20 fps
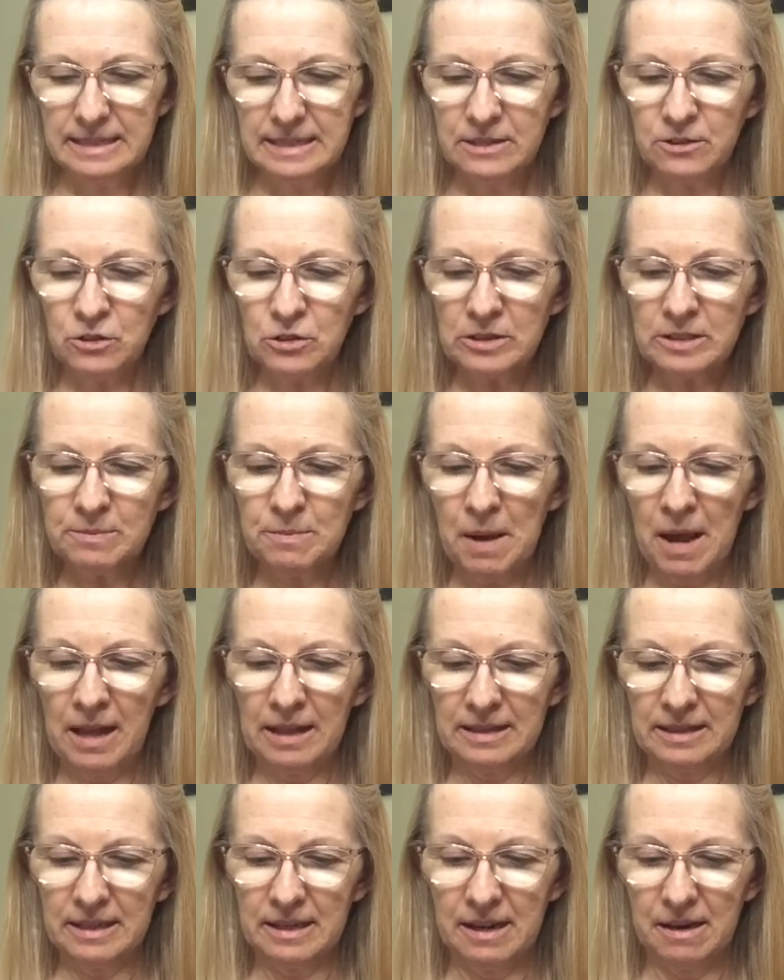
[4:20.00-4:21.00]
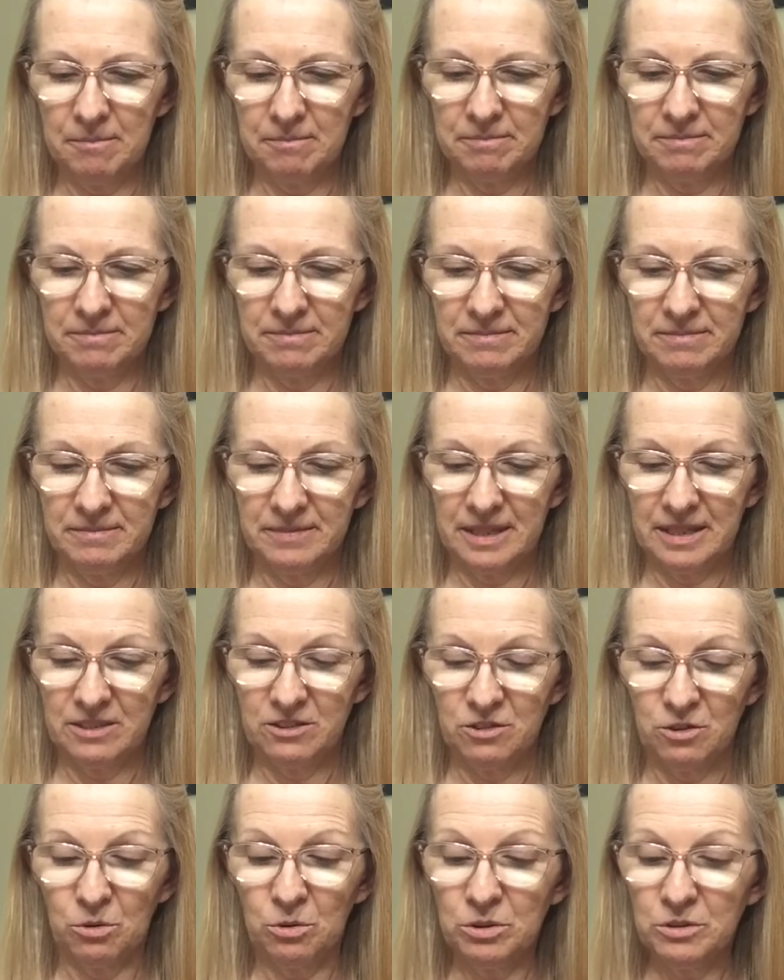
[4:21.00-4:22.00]
Zero smiled at him. I
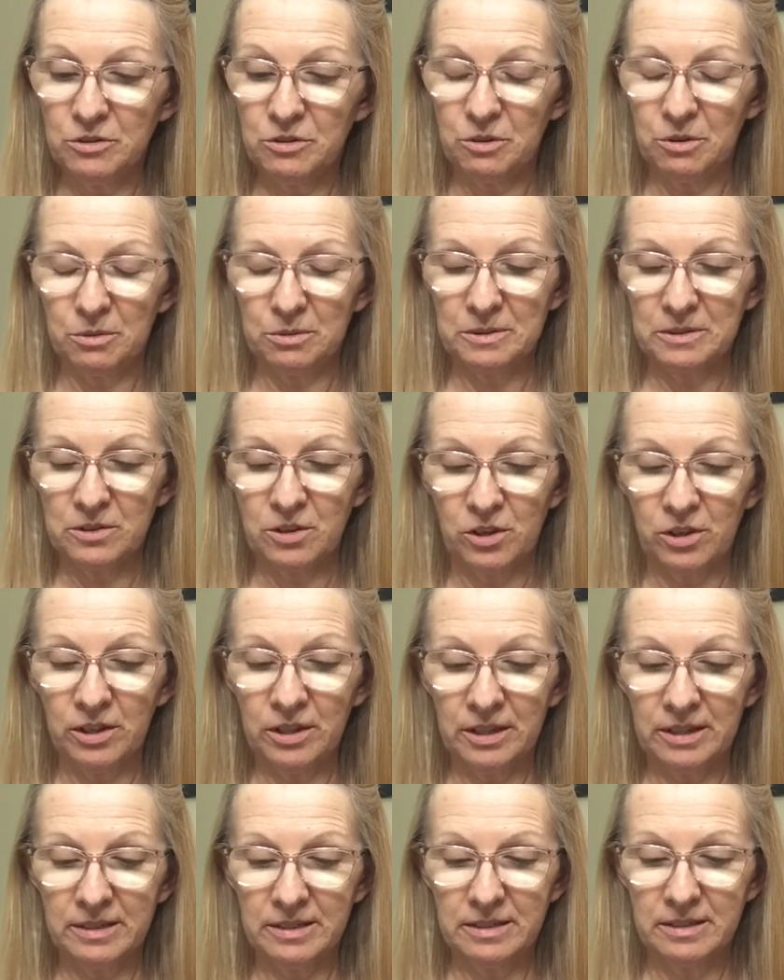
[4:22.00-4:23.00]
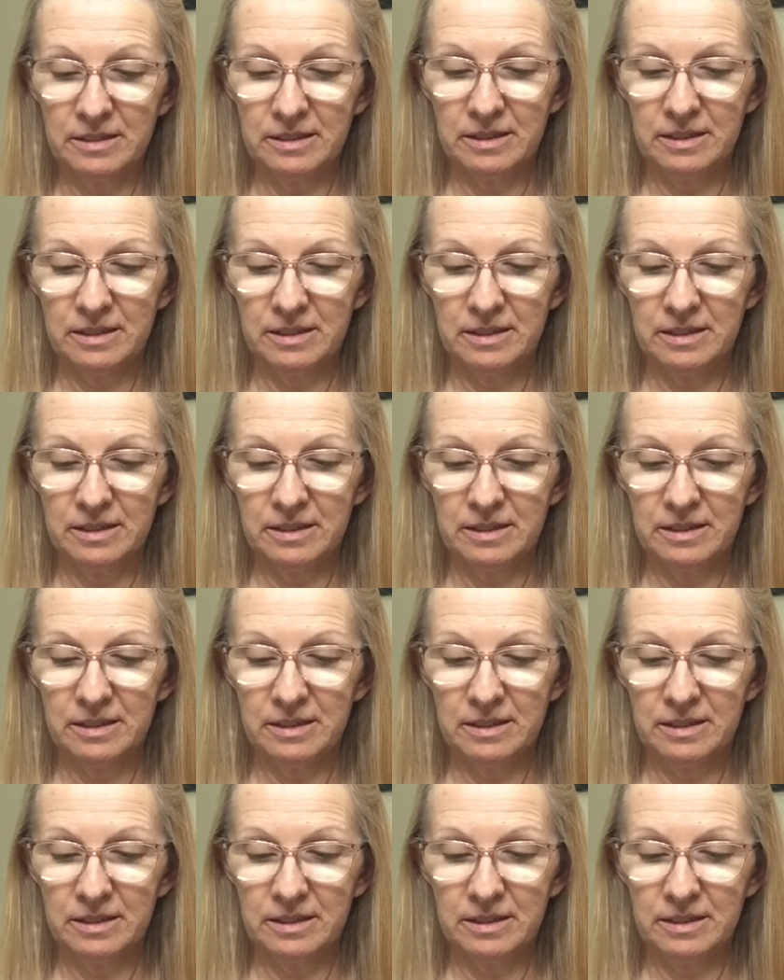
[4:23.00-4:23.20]
told you it was good.